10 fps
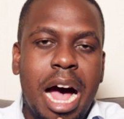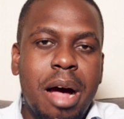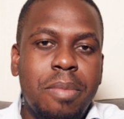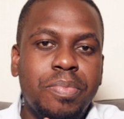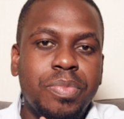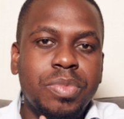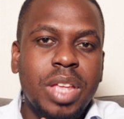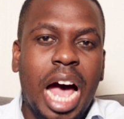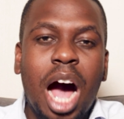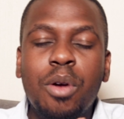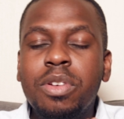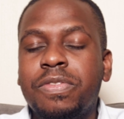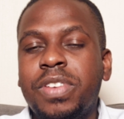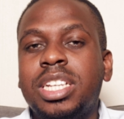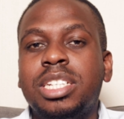um, how
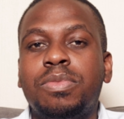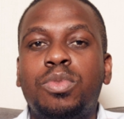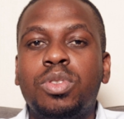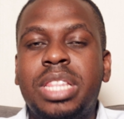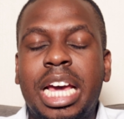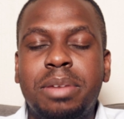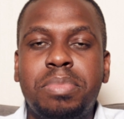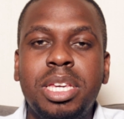effective will that